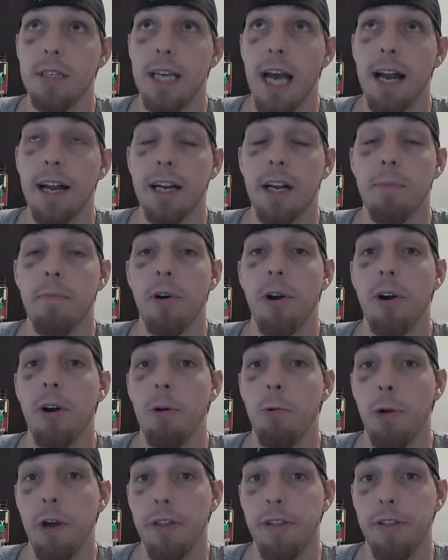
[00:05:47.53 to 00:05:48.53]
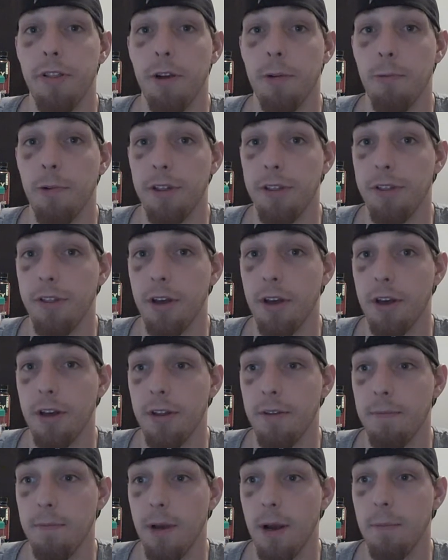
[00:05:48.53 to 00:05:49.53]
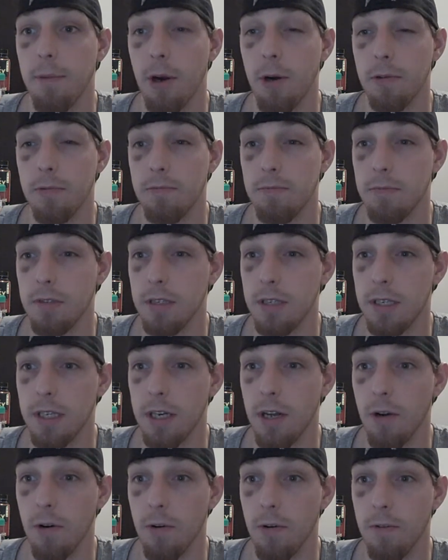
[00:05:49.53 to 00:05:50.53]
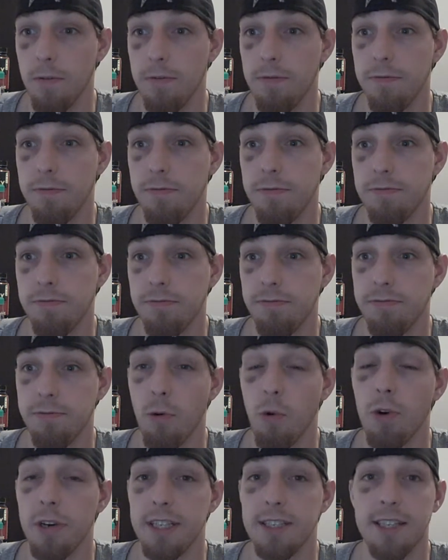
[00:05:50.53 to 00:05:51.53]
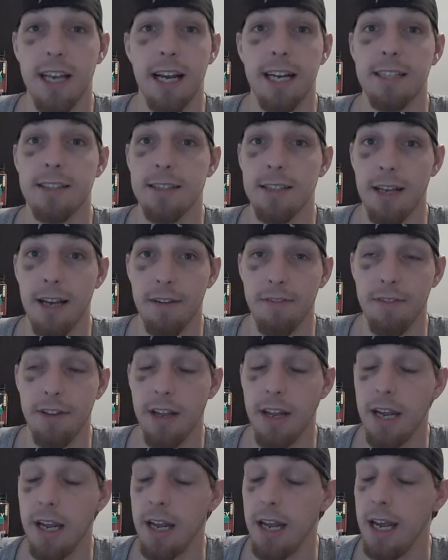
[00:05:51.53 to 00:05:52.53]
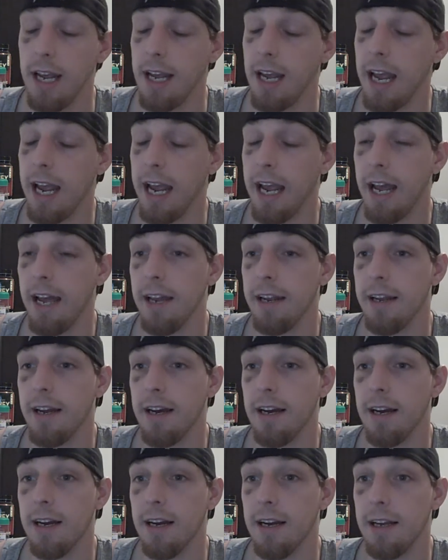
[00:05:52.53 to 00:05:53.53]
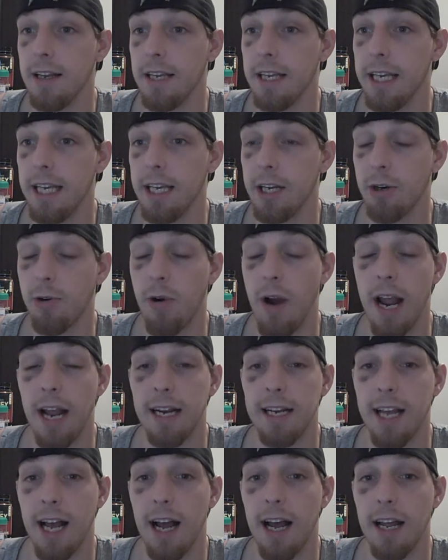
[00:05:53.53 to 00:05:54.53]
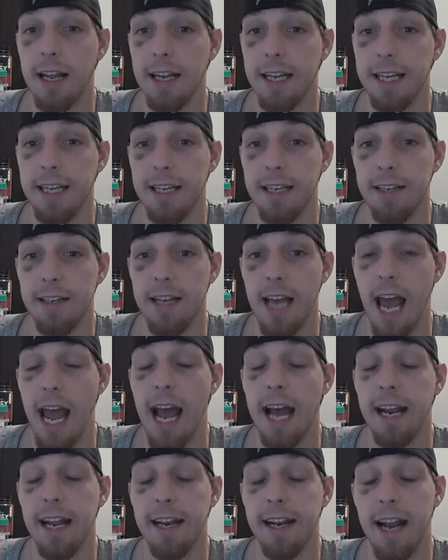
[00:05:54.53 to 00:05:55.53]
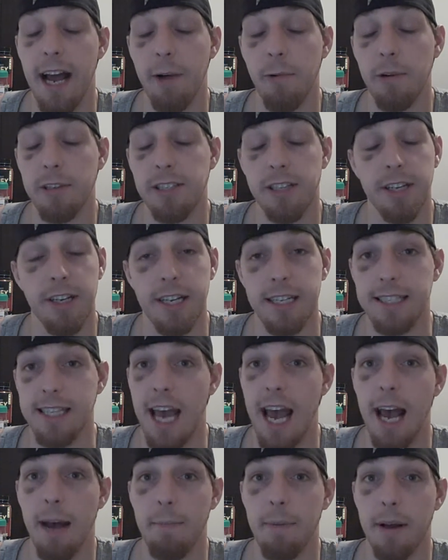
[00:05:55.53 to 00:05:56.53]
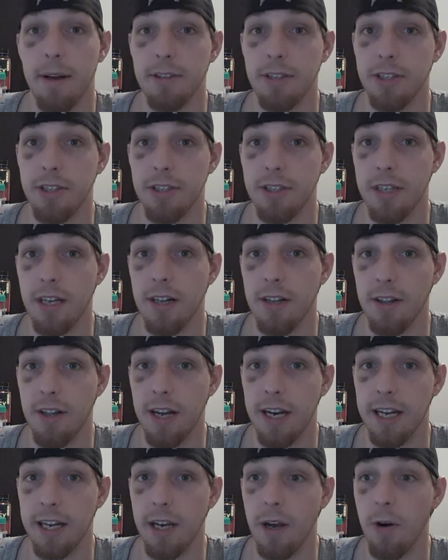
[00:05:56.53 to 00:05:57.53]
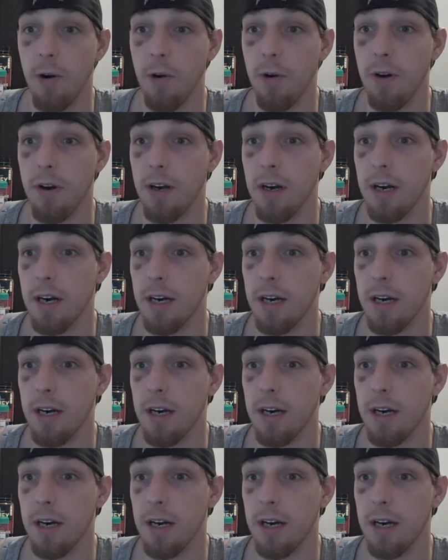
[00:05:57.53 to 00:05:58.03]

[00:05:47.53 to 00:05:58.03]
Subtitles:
got a Kimura with about 40 seconds left, and he cranked on. He had it, and I wasn't gonna tap. I was just gonna let it go.